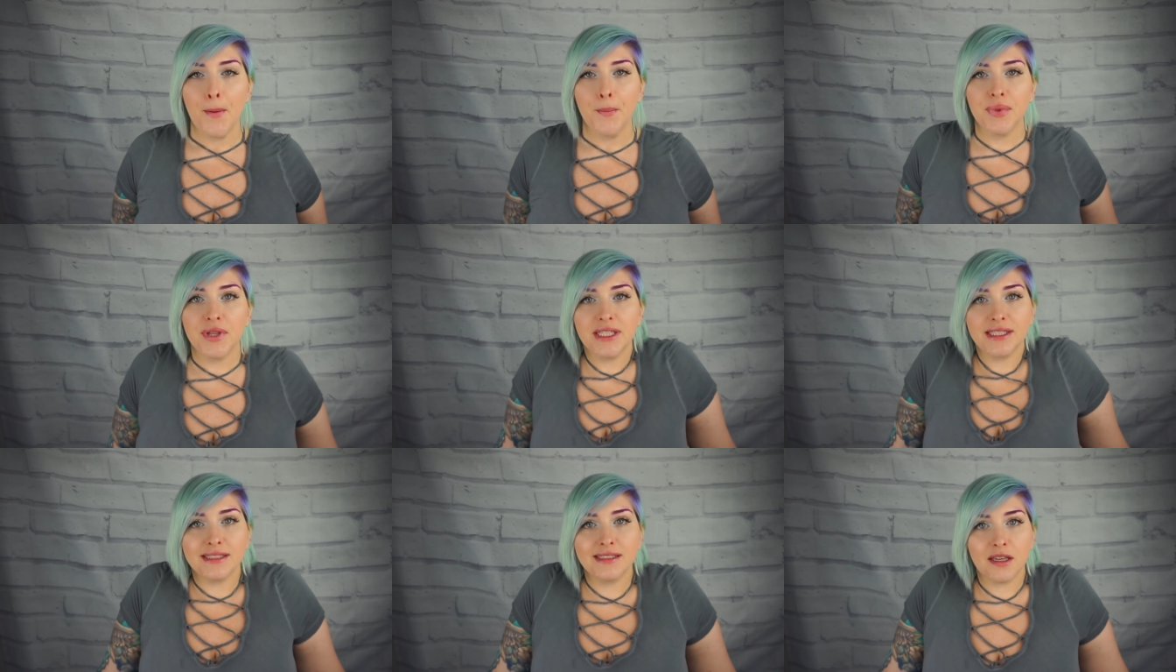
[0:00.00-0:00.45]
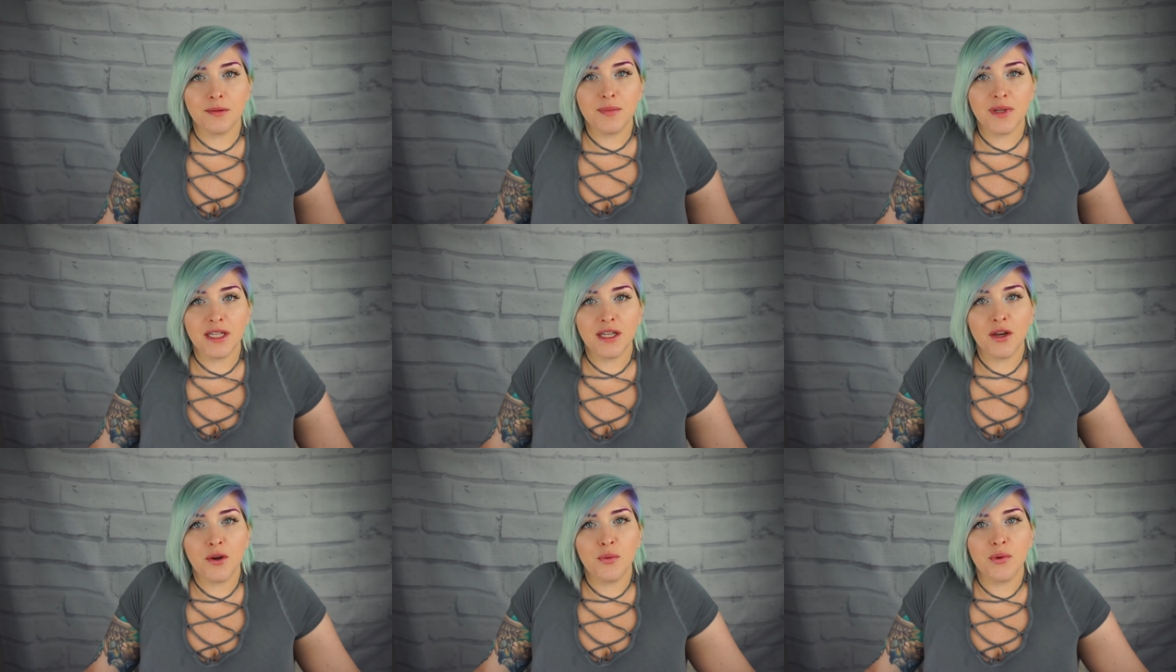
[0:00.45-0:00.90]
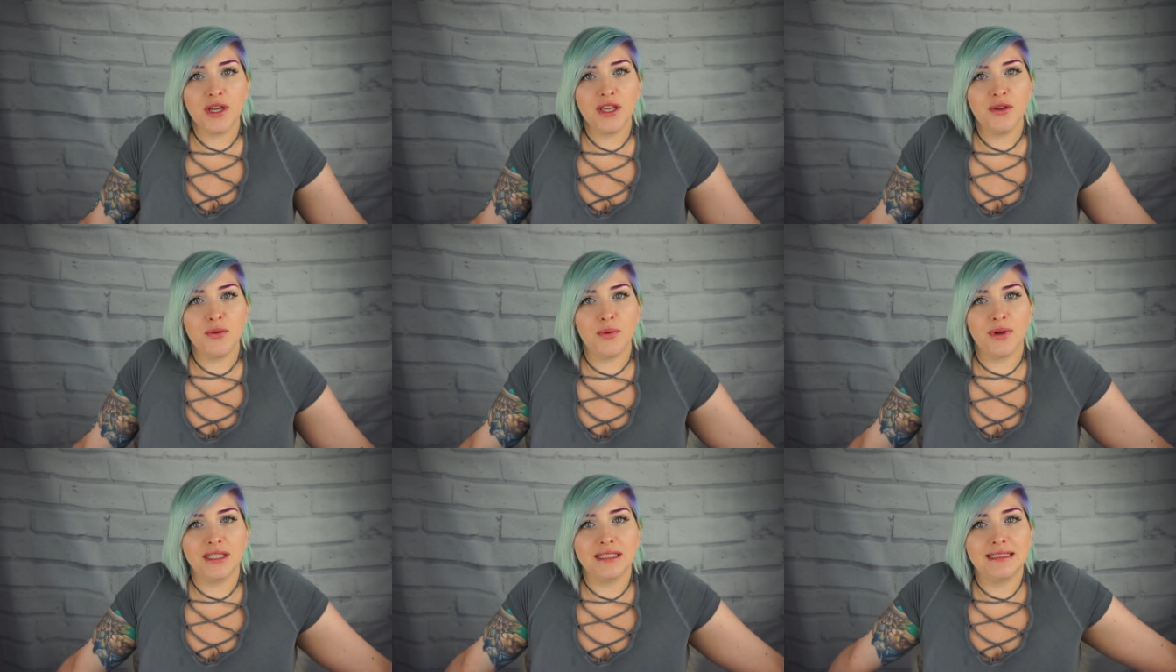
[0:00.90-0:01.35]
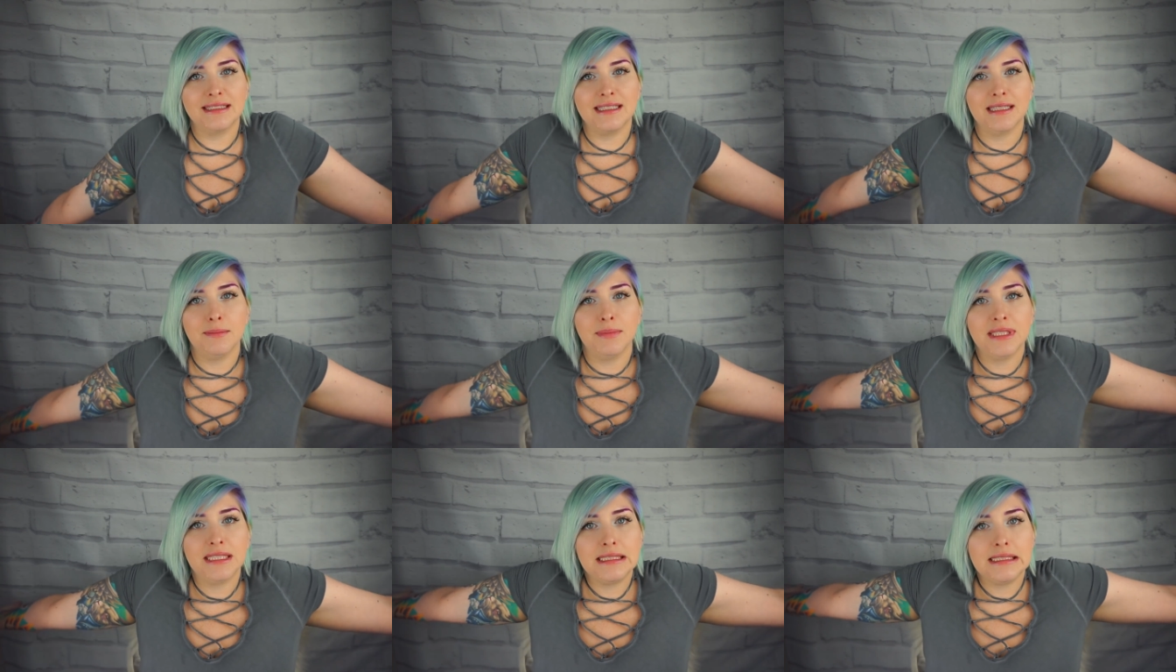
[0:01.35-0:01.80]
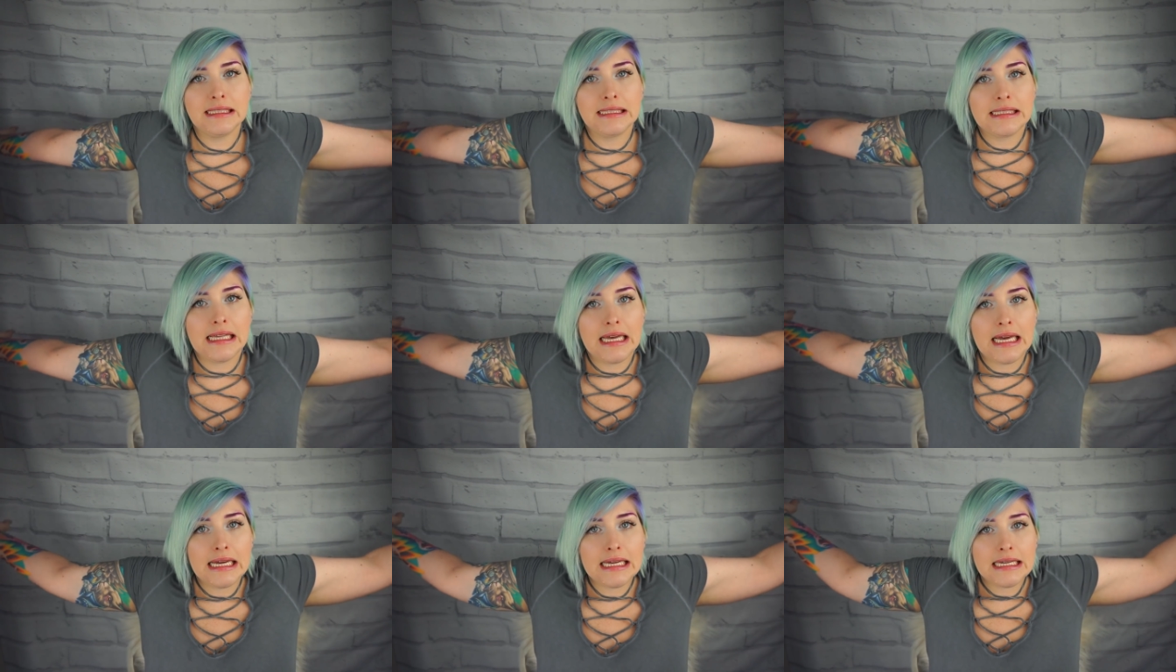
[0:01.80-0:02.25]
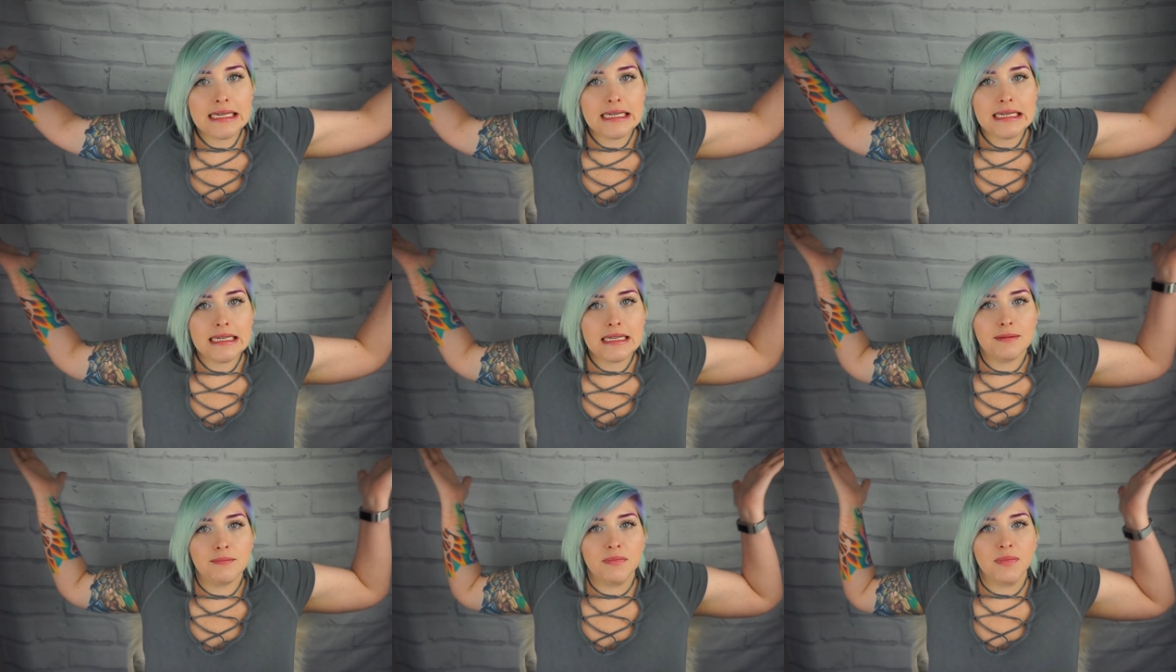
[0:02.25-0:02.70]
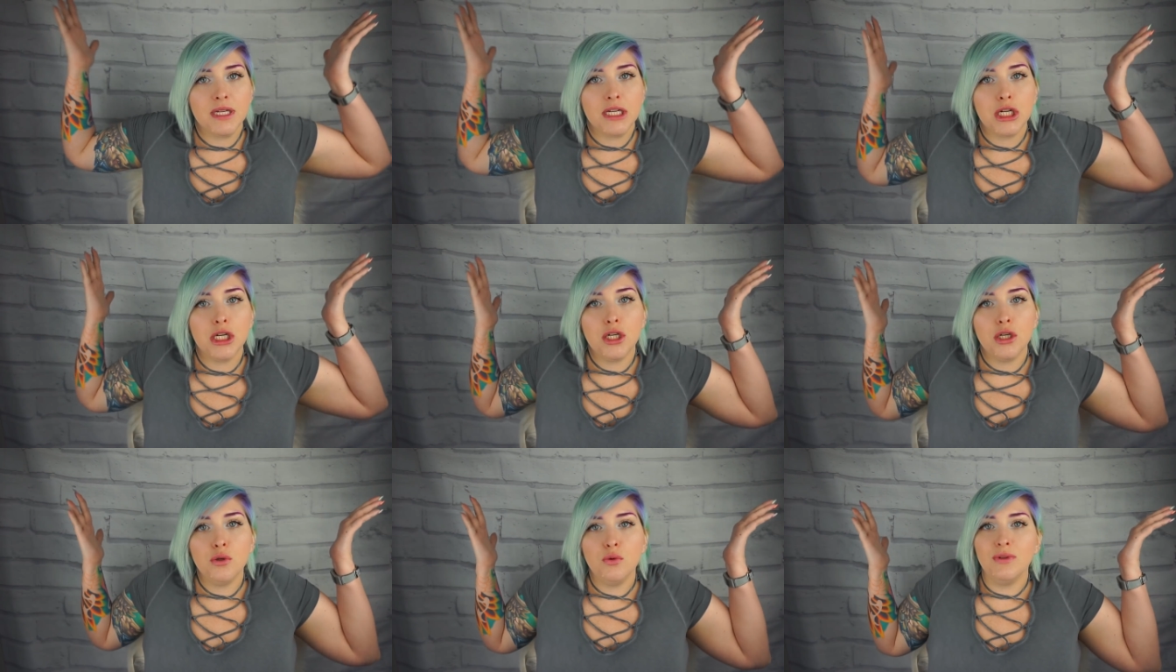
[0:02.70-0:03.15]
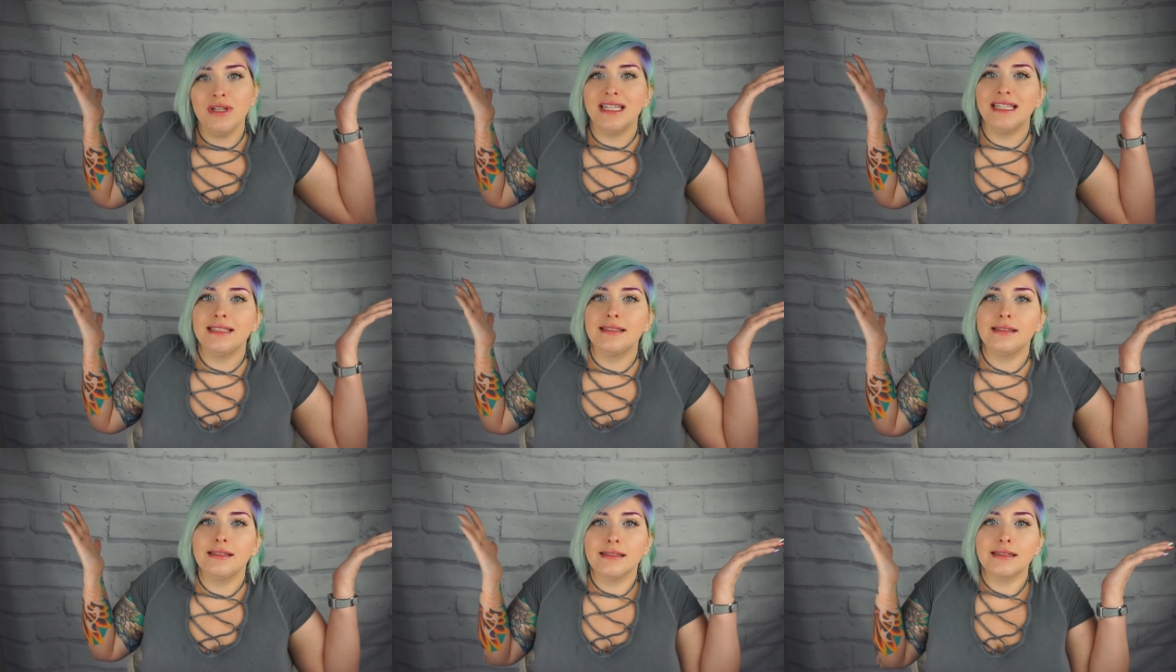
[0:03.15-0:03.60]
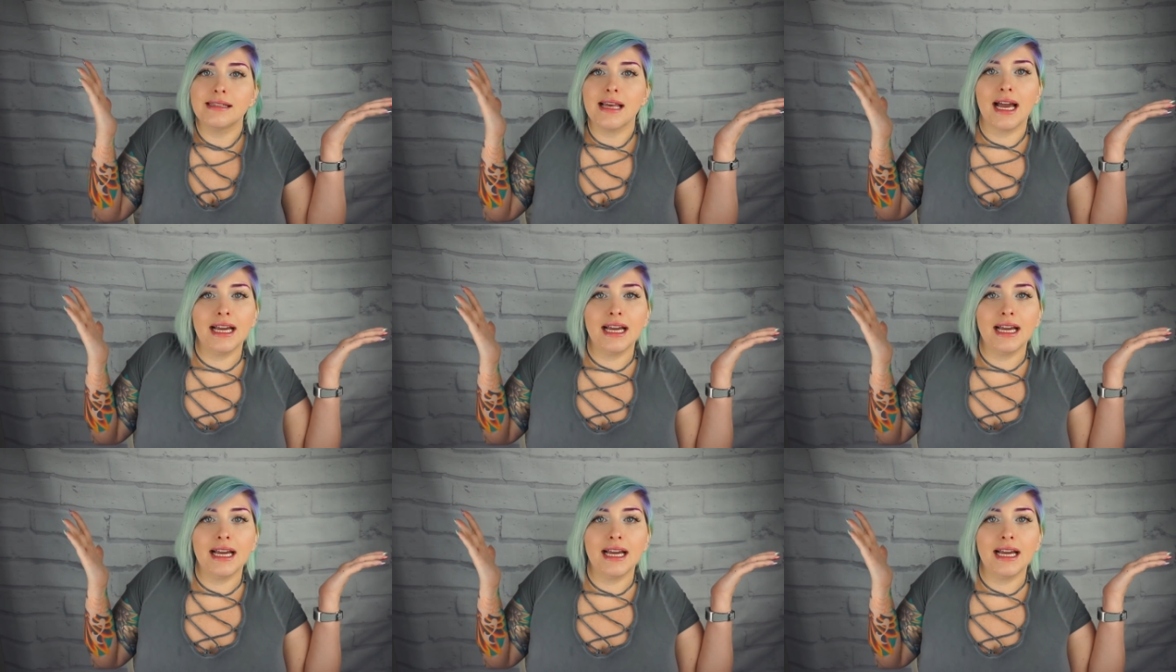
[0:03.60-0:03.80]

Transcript: please let me know what you wanna see, because I am clueless.